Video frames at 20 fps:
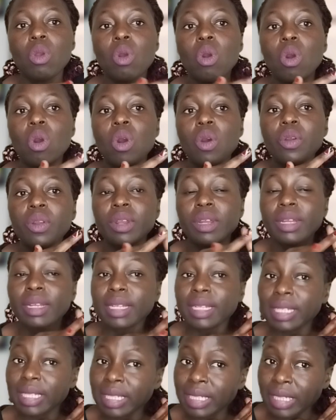or
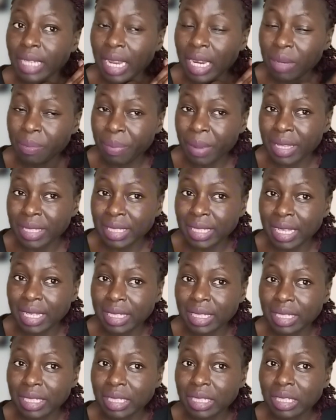
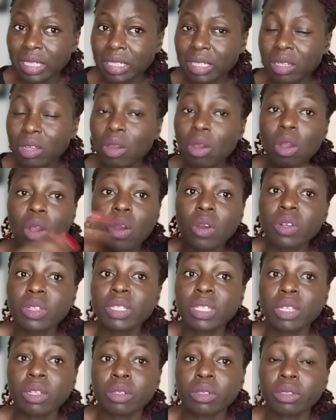10% or
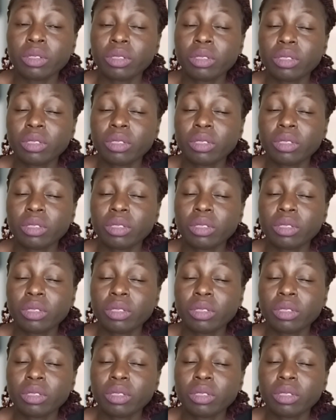0.